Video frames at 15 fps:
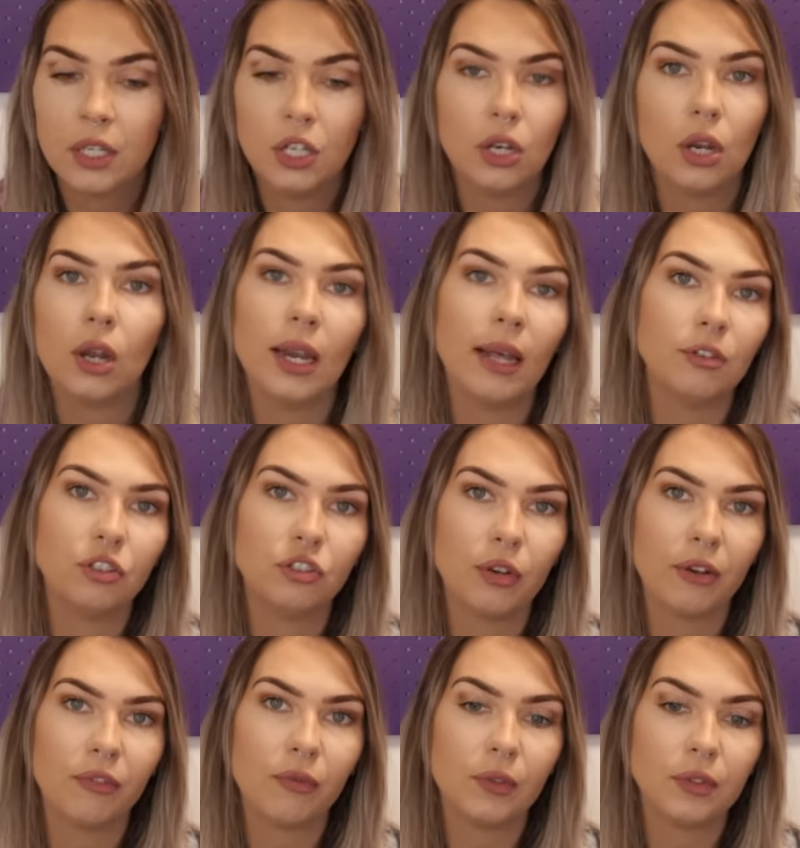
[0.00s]
You're not allowed to
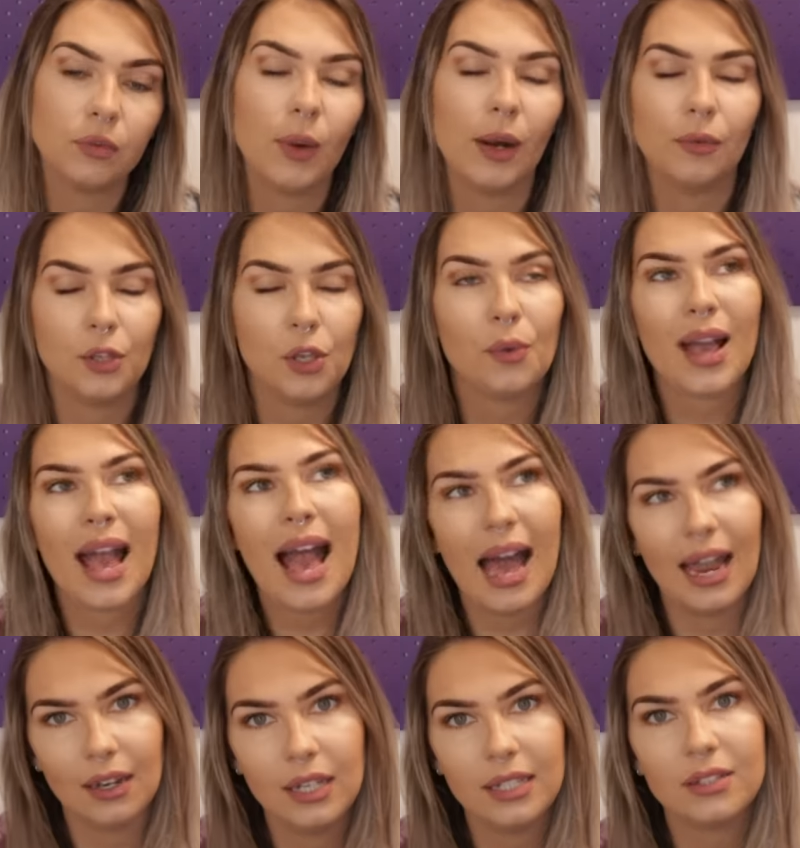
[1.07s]
drink from the, well, you
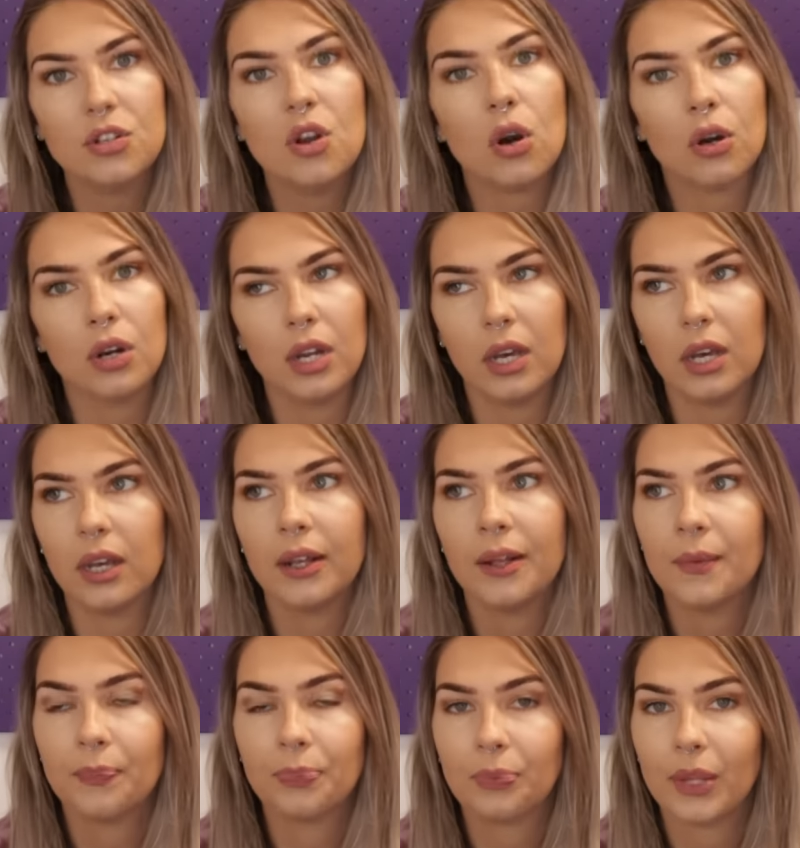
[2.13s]
can, it's not going to
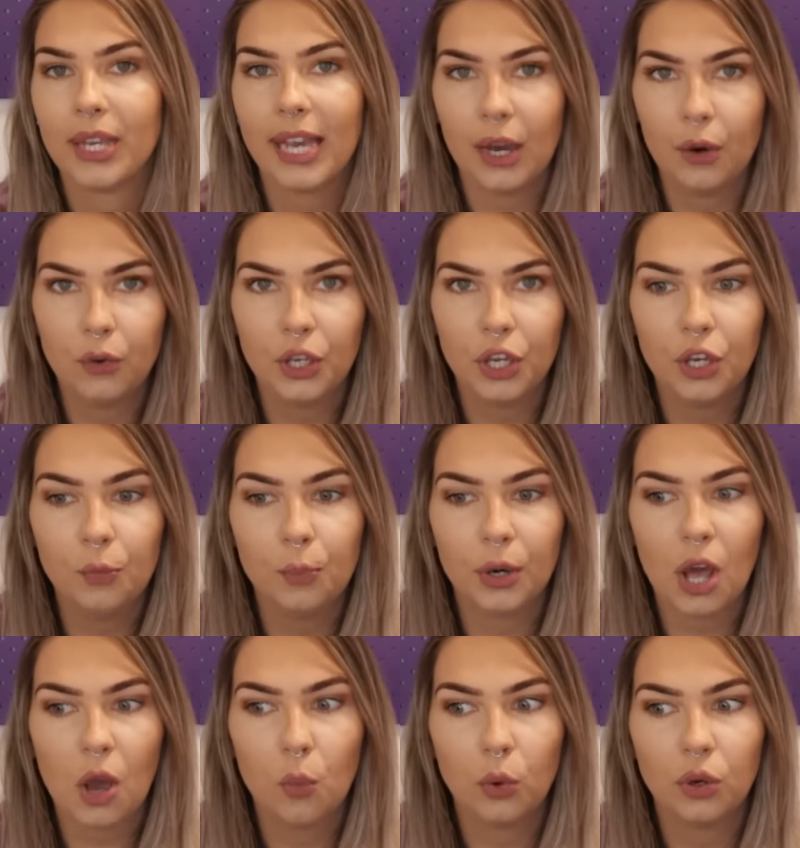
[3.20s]
kill you,
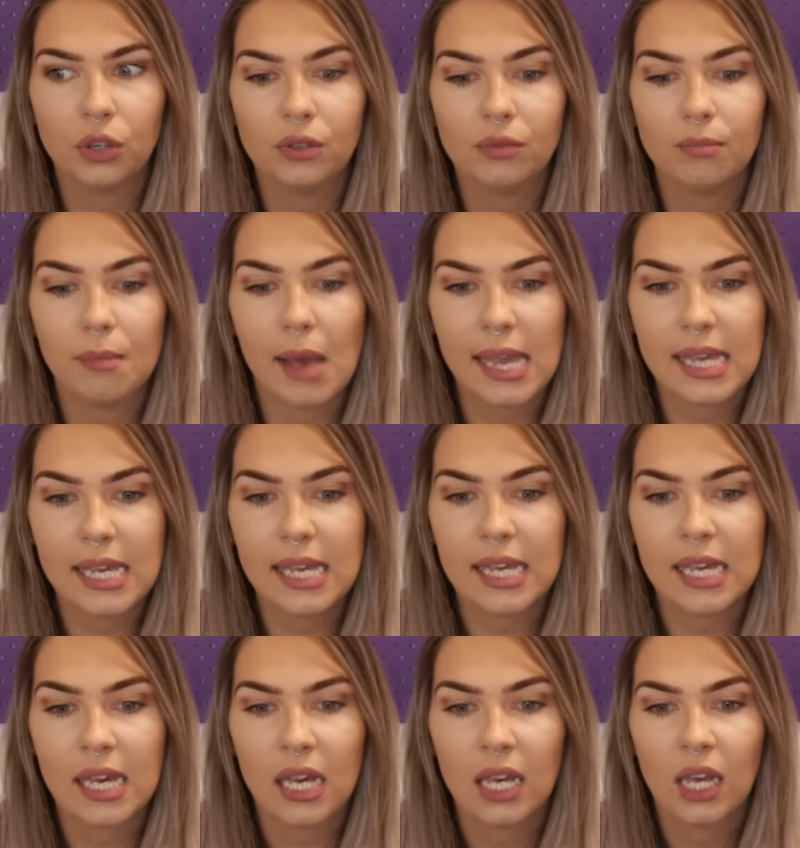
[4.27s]
but I wouldn't
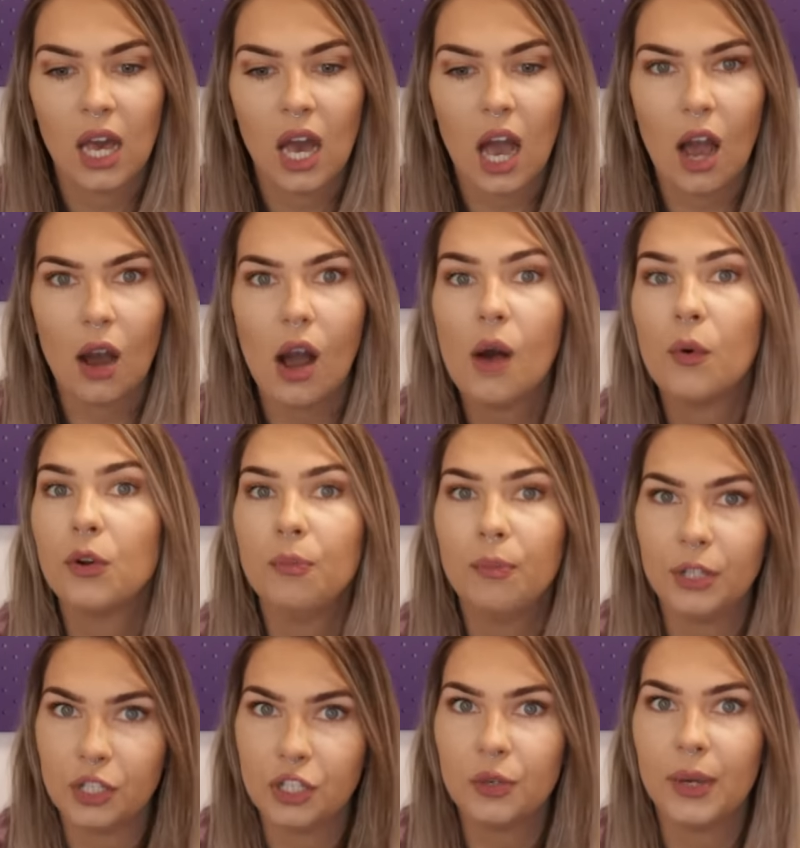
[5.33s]

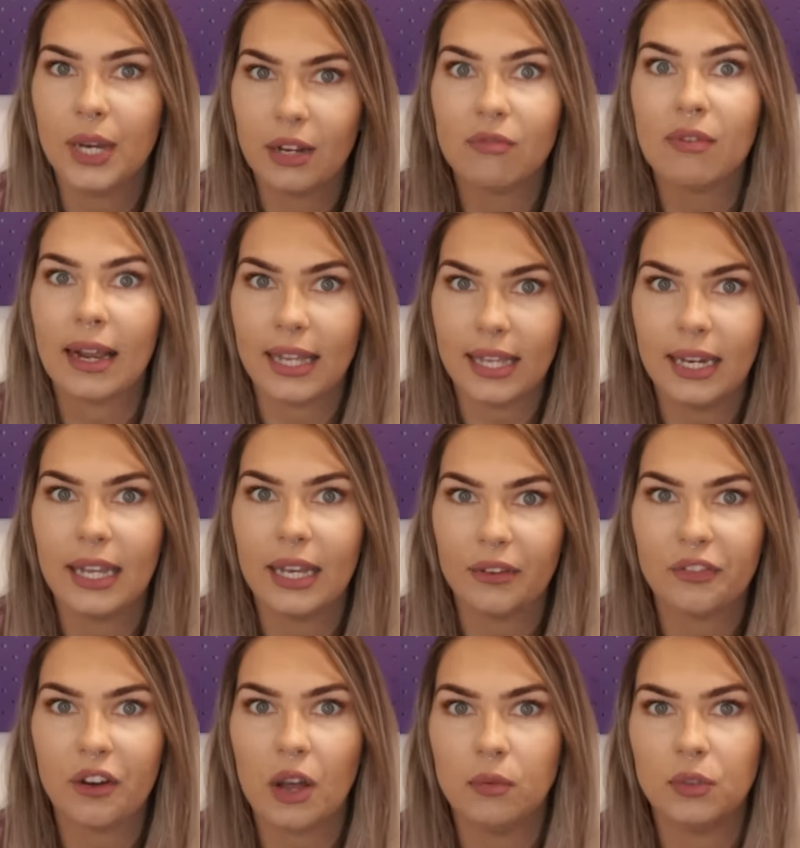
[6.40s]
be doing it regularly
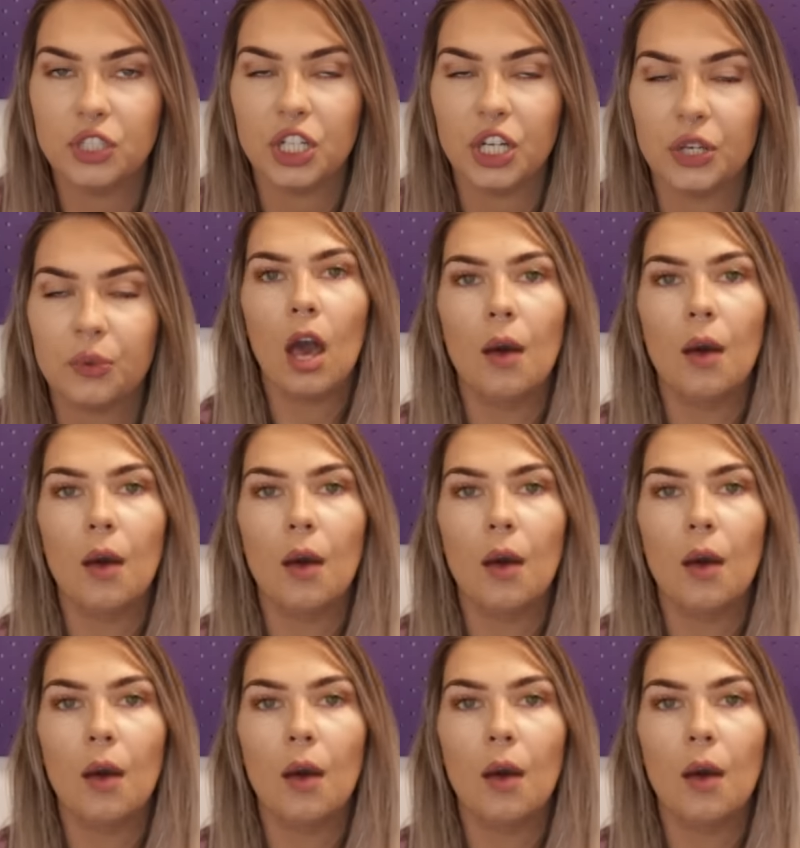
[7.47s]
if I was you.